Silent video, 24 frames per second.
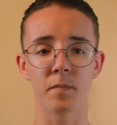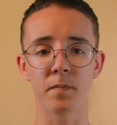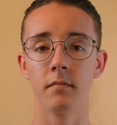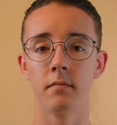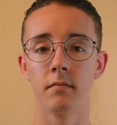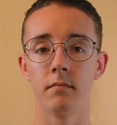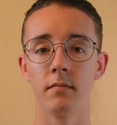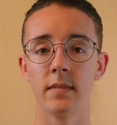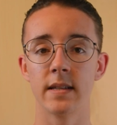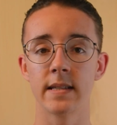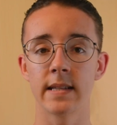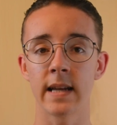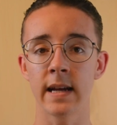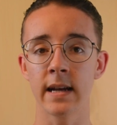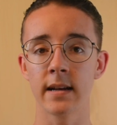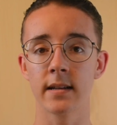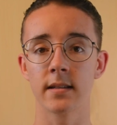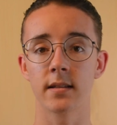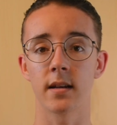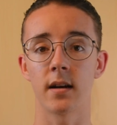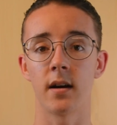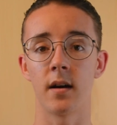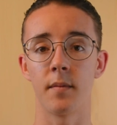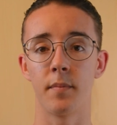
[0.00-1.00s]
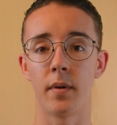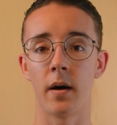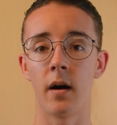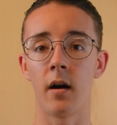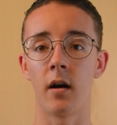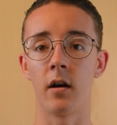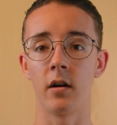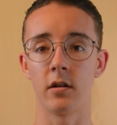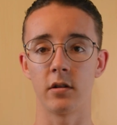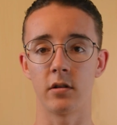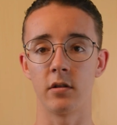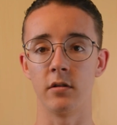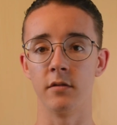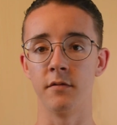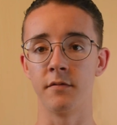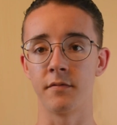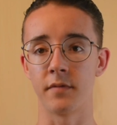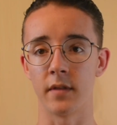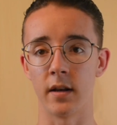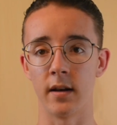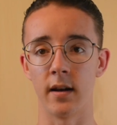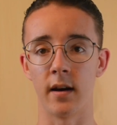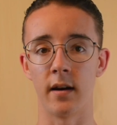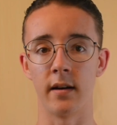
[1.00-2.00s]
Mistakes are part of
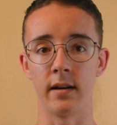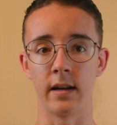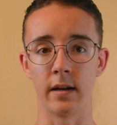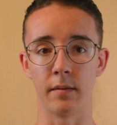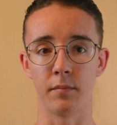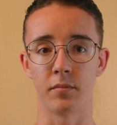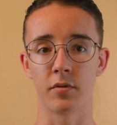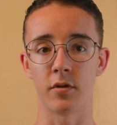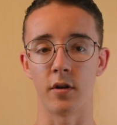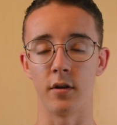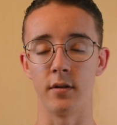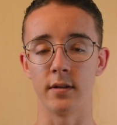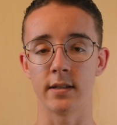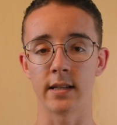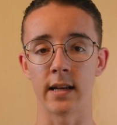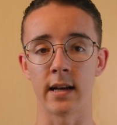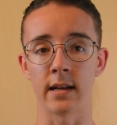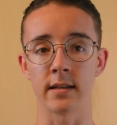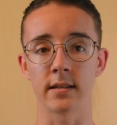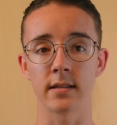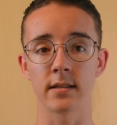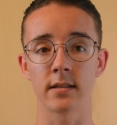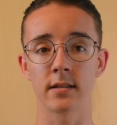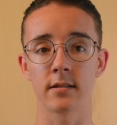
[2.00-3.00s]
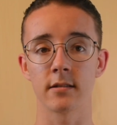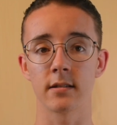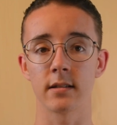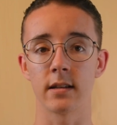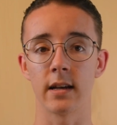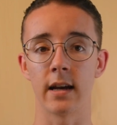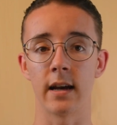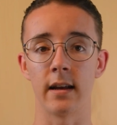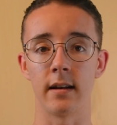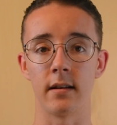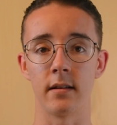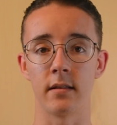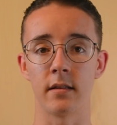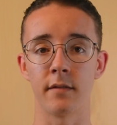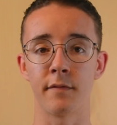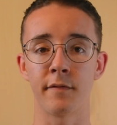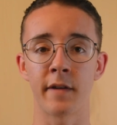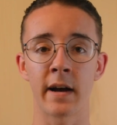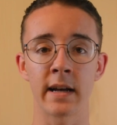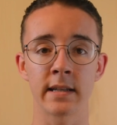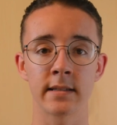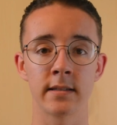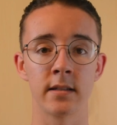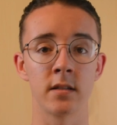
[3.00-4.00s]
the learning process, and the
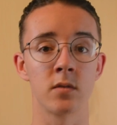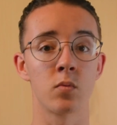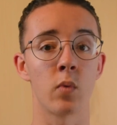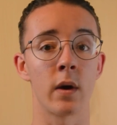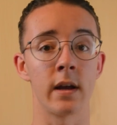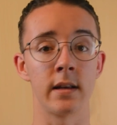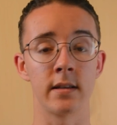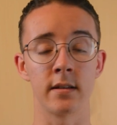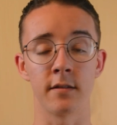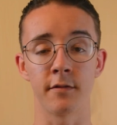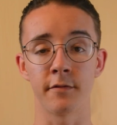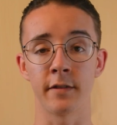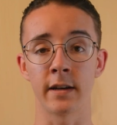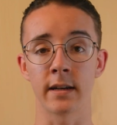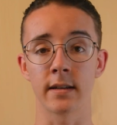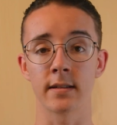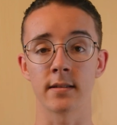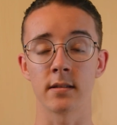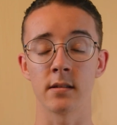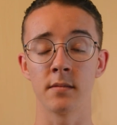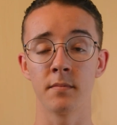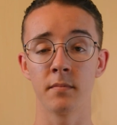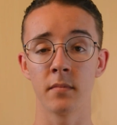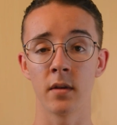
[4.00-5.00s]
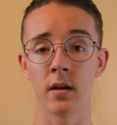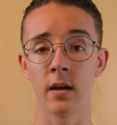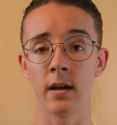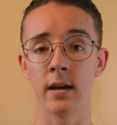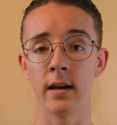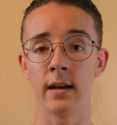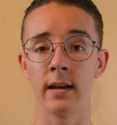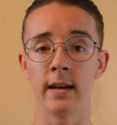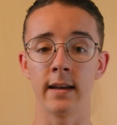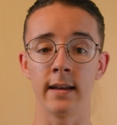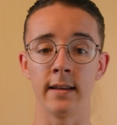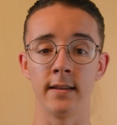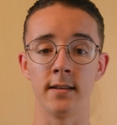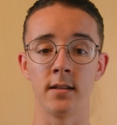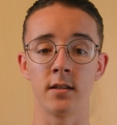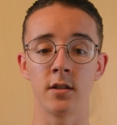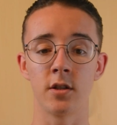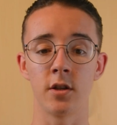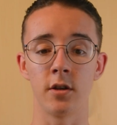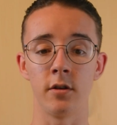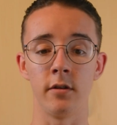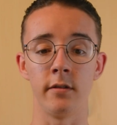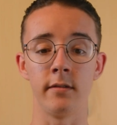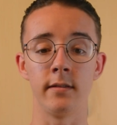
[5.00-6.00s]
fastest way to fix them is
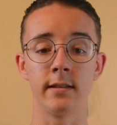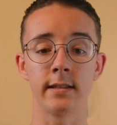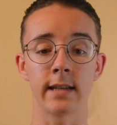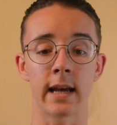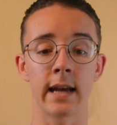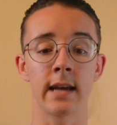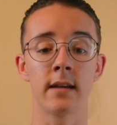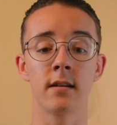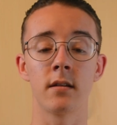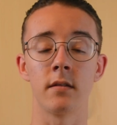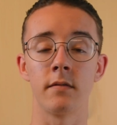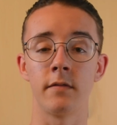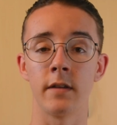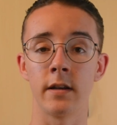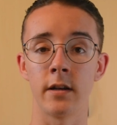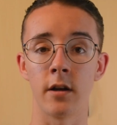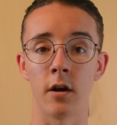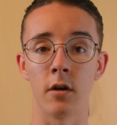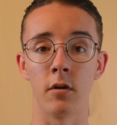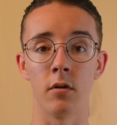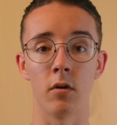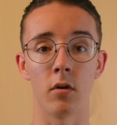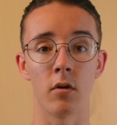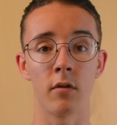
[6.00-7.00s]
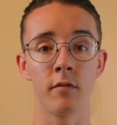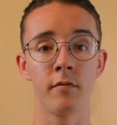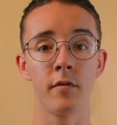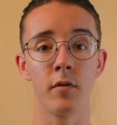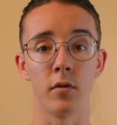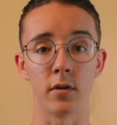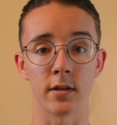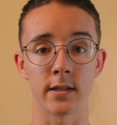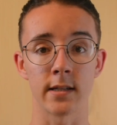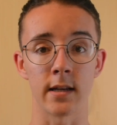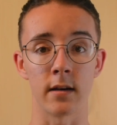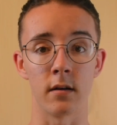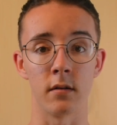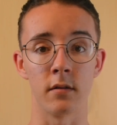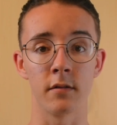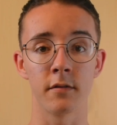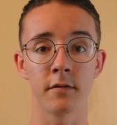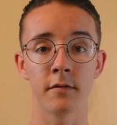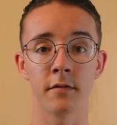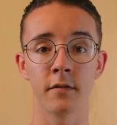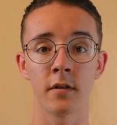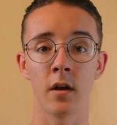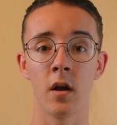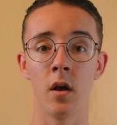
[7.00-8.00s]
to take a video of
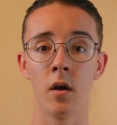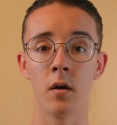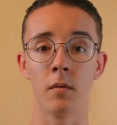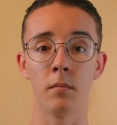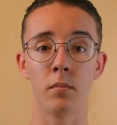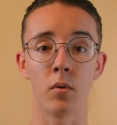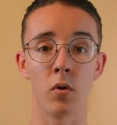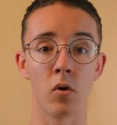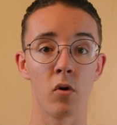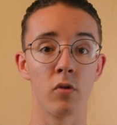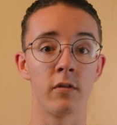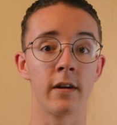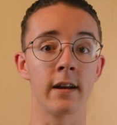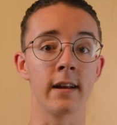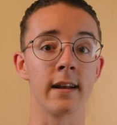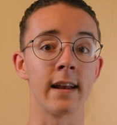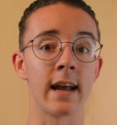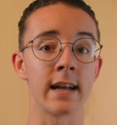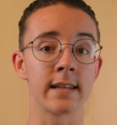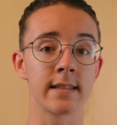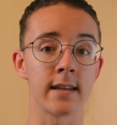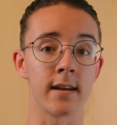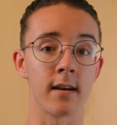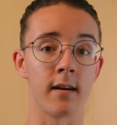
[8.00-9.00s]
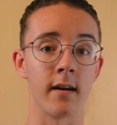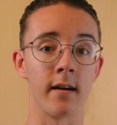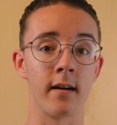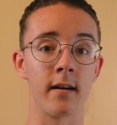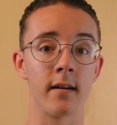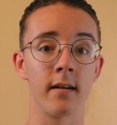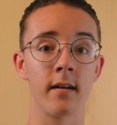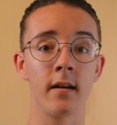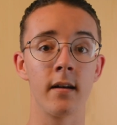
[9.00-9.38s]
yourself pouring latte art,